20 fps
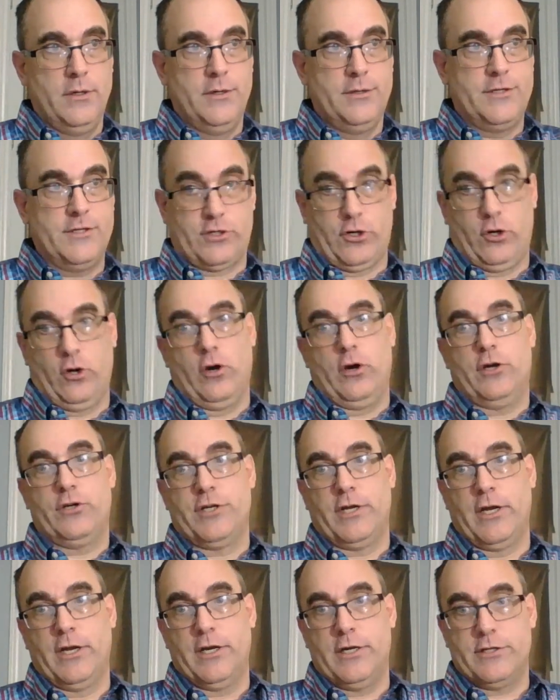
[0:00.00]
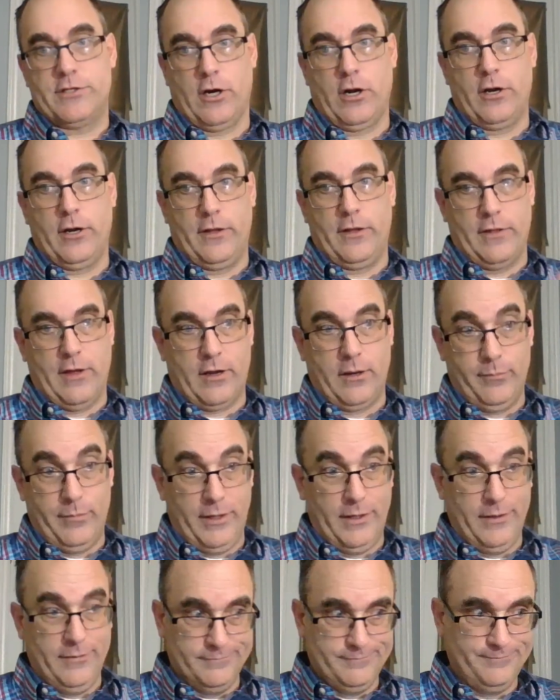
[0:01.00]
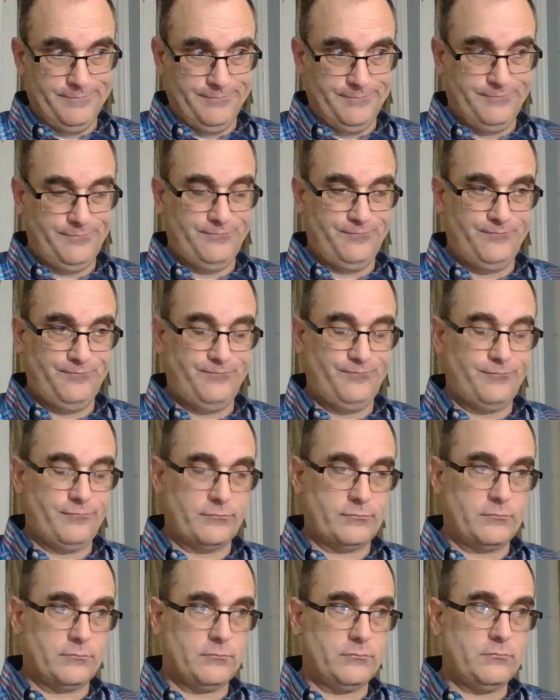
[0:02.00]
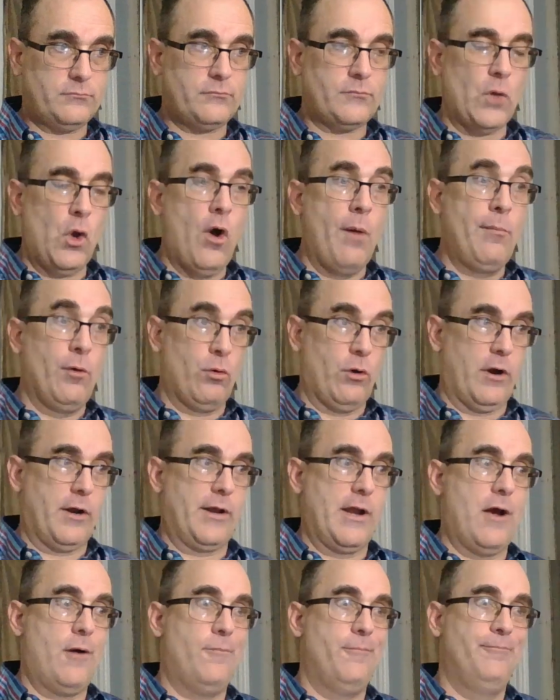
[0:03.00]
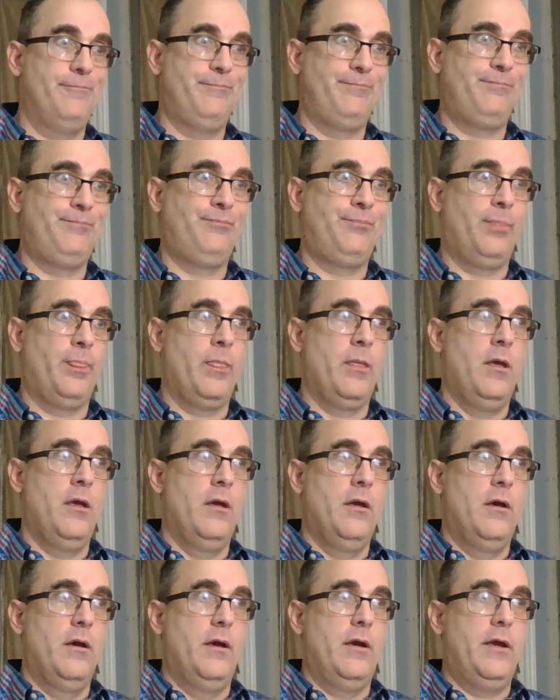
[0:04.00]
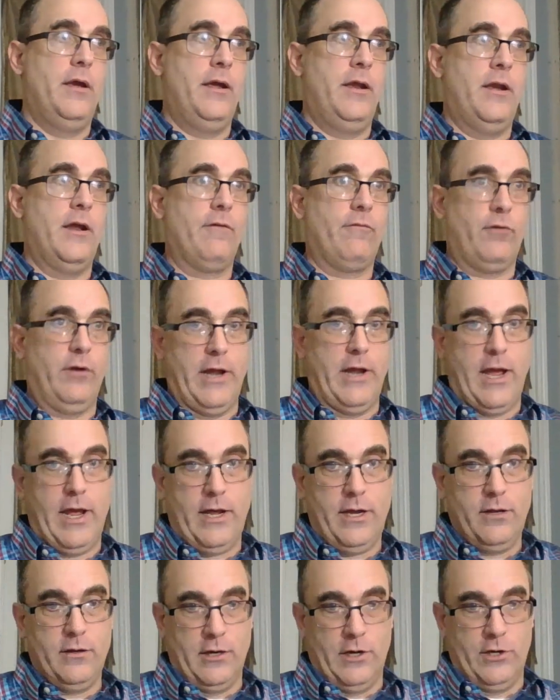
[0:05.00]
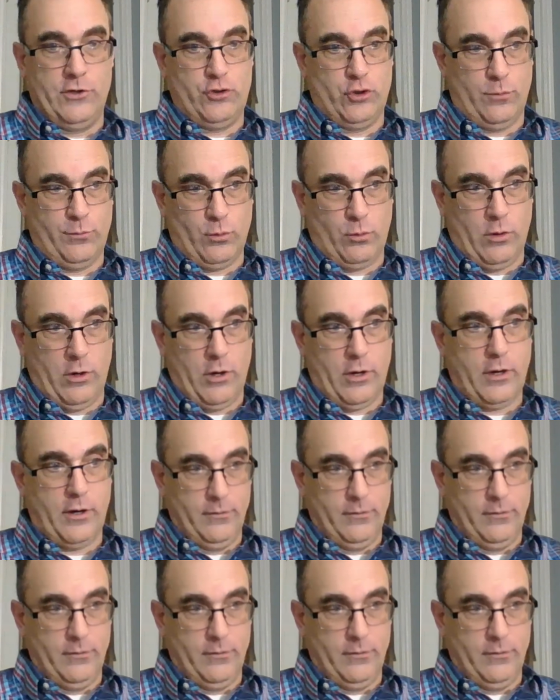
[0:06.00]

discouraging and disheartening that can be. Well, I'm at work now. And every day I show up to work.